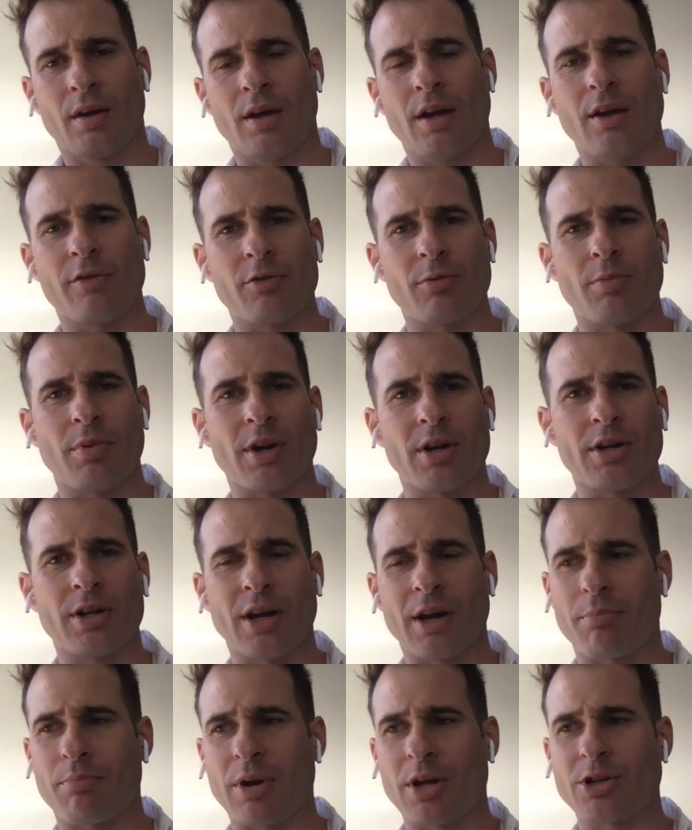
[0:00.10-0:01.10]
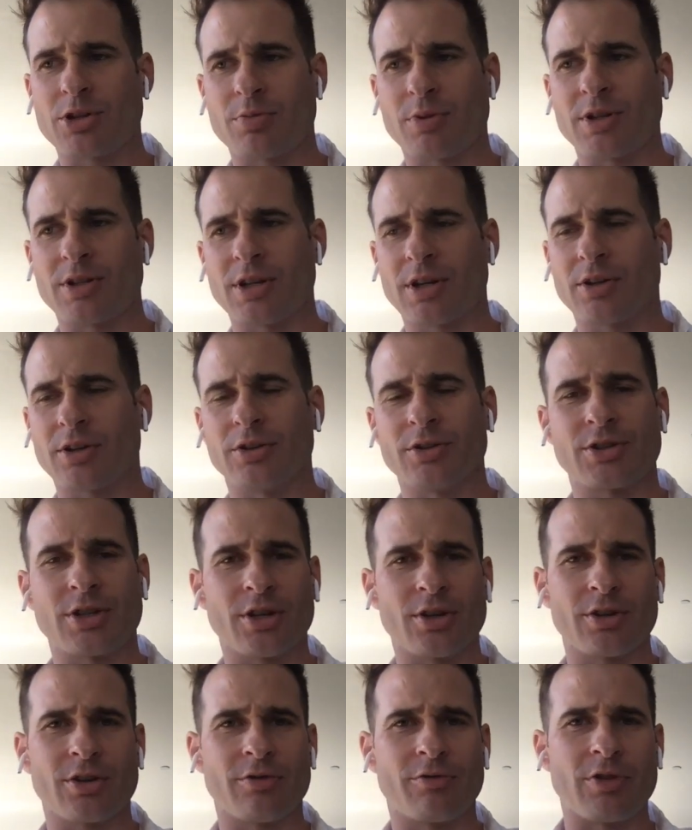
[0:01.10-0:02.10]
Hey everybody, you got Benjamin Diggles
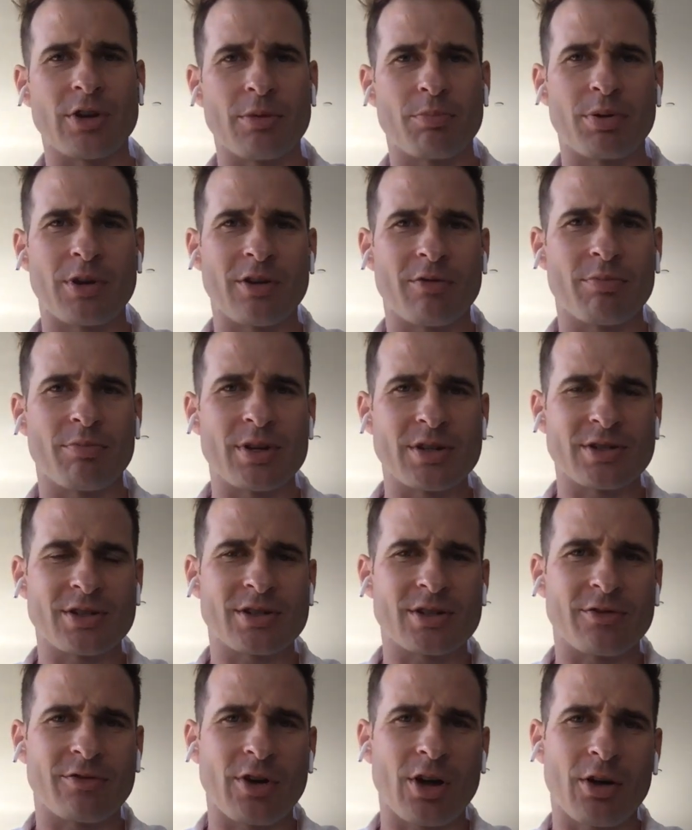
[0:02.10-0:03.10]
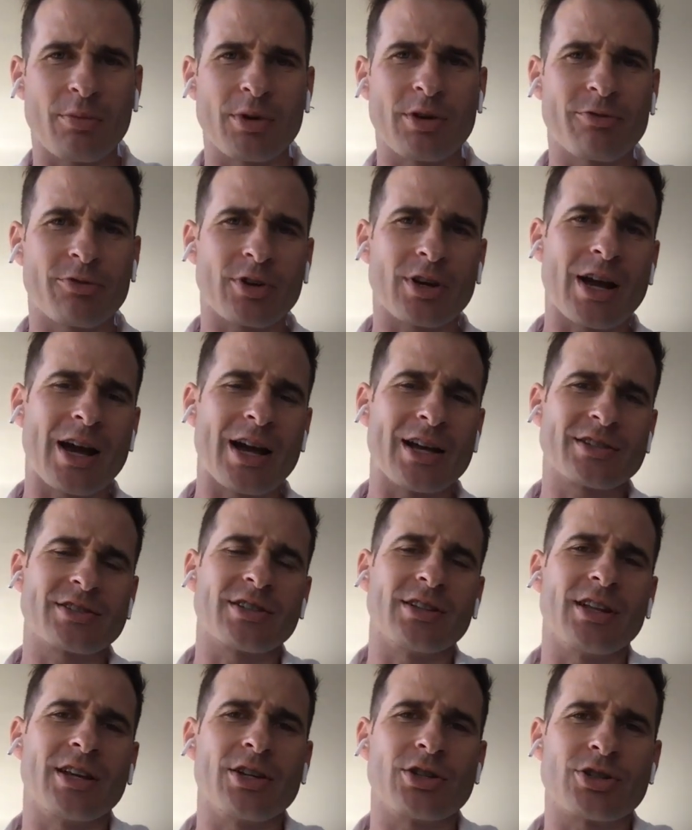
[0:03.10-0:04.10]
here, the VP of Business Development for
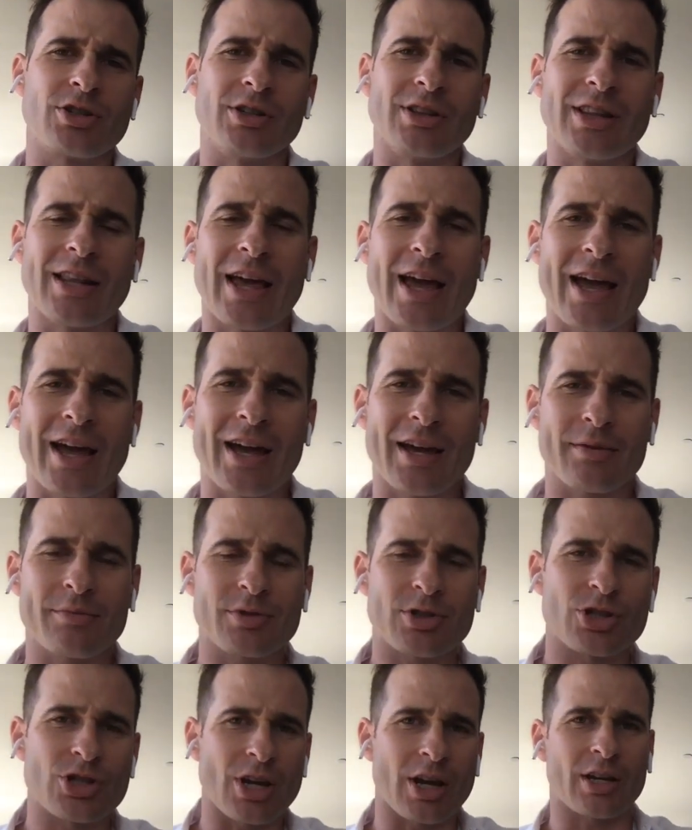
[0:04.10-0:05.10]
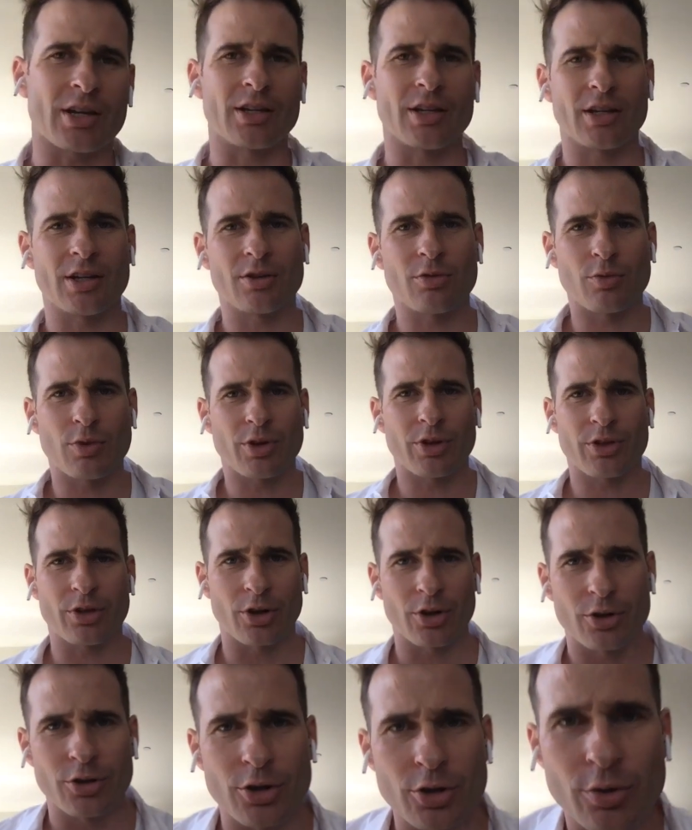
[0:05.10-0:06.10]
Constellation Labs, checking in with
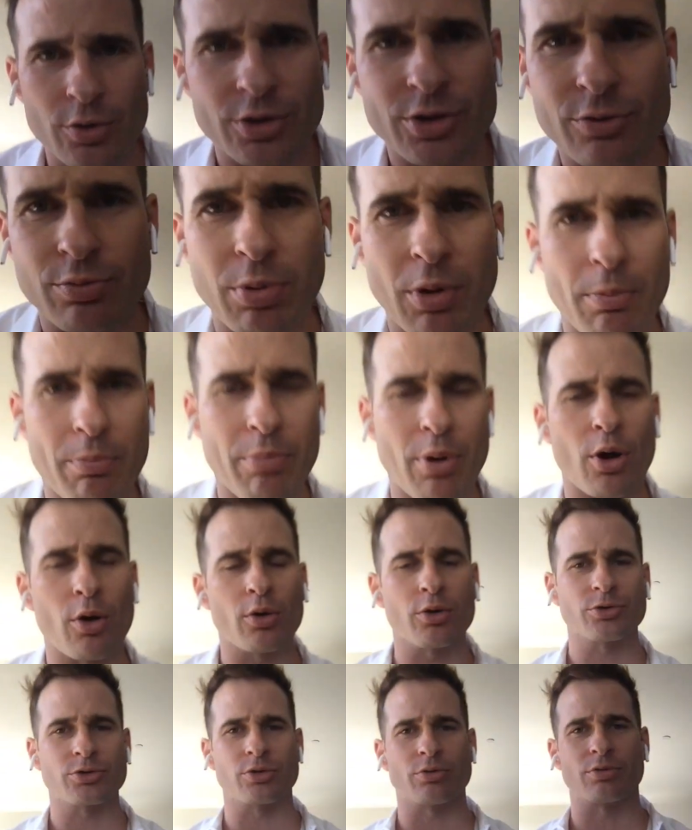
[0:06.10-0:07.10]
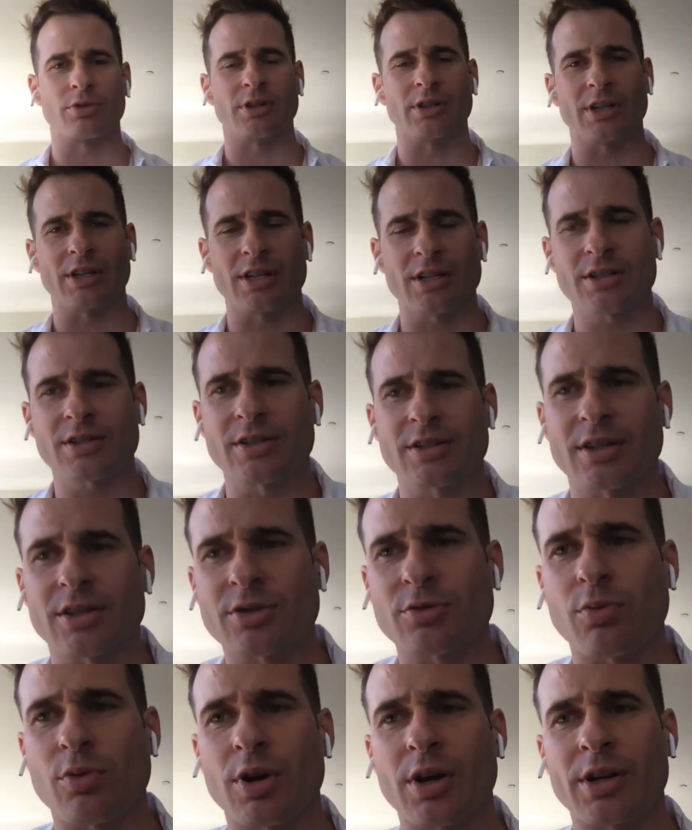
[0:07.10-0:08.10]
our newest proposal release.
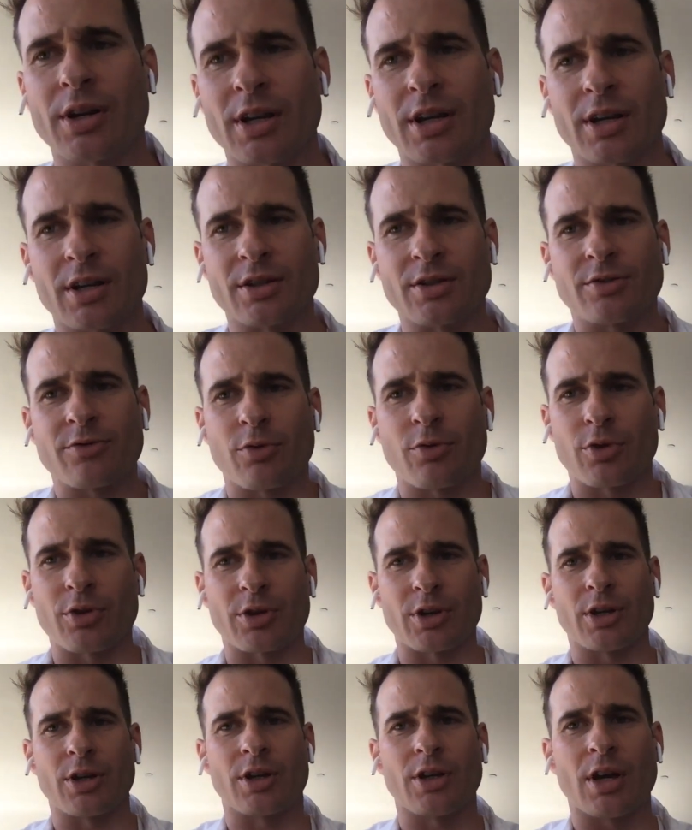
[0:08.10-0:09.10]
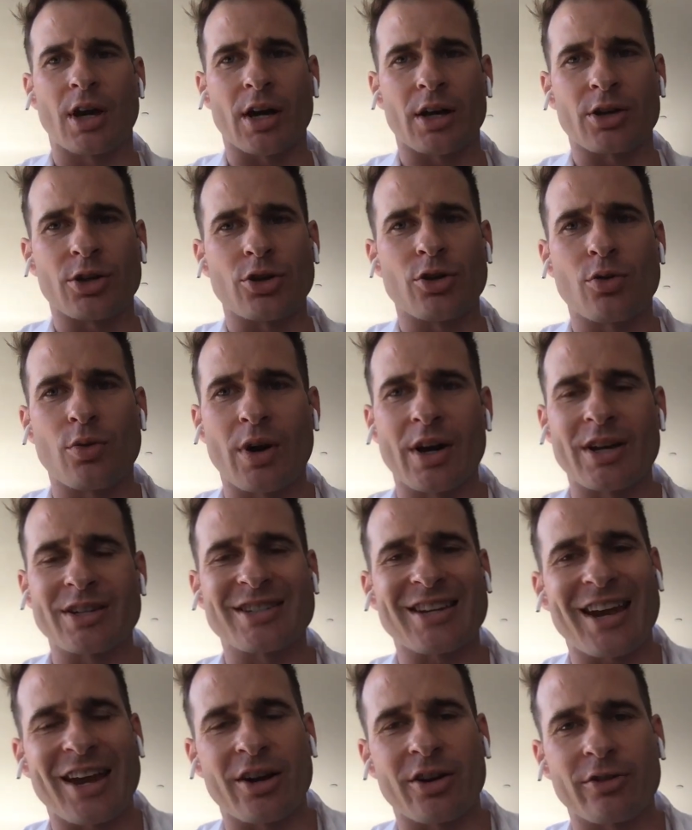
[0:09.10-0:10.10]
This one is for the
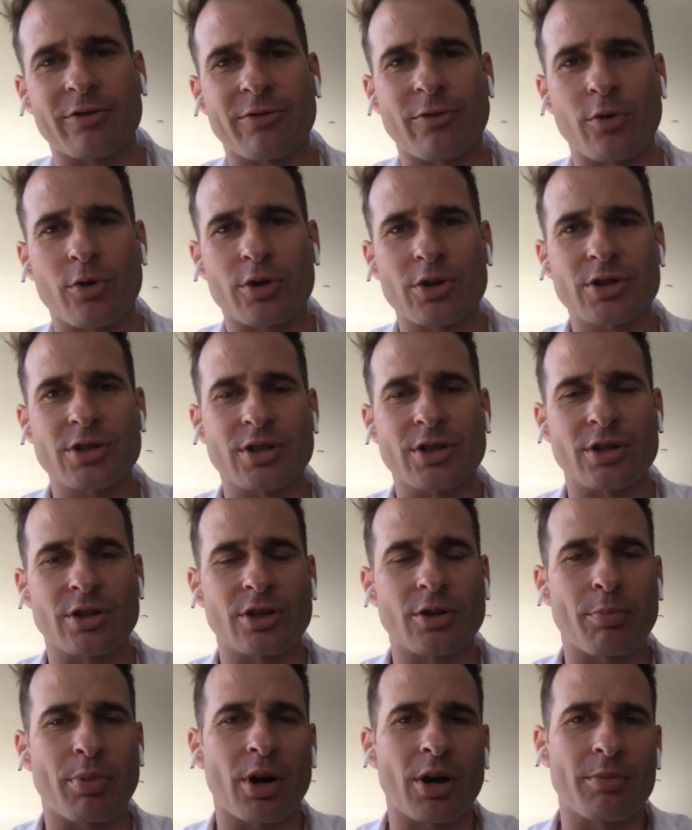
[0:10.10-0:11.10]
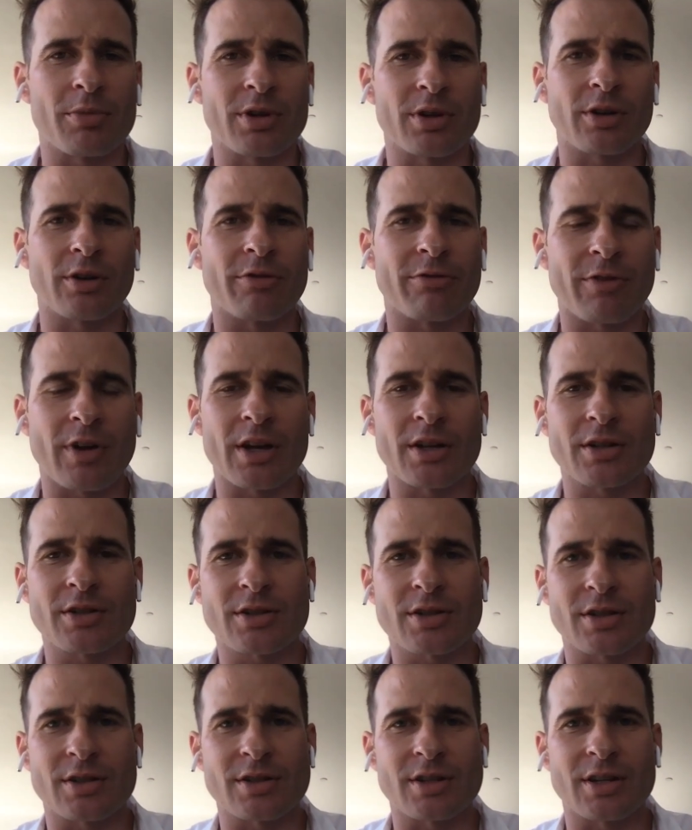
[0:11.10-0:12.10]
U.S. Air Force and the Department of
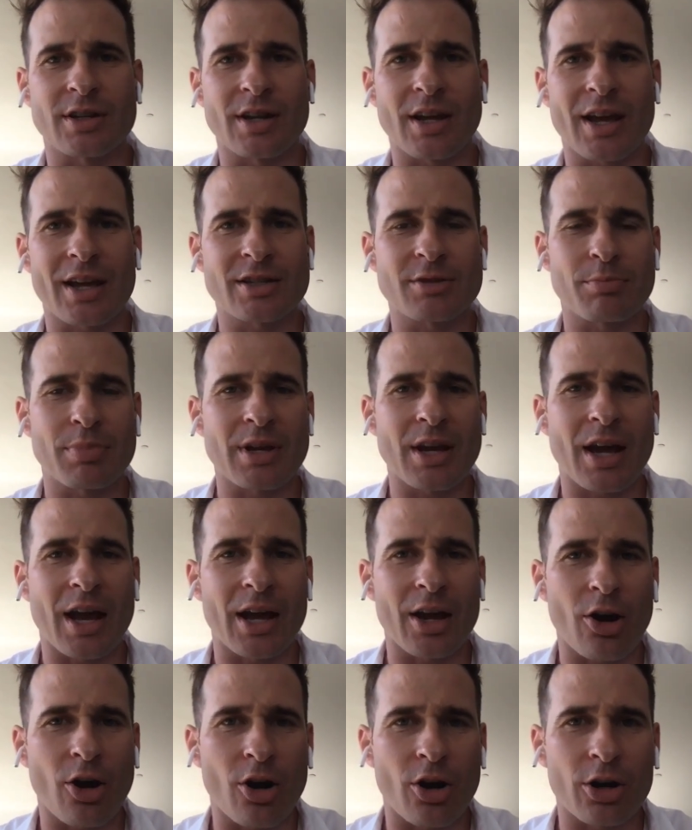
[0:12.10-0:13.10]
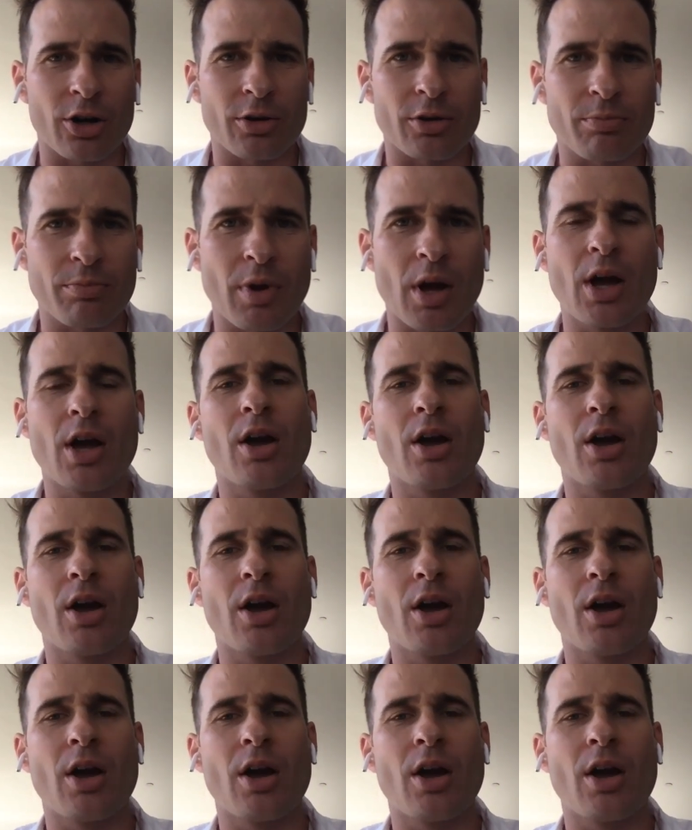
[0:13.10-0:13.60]
Defense. It's an SBIR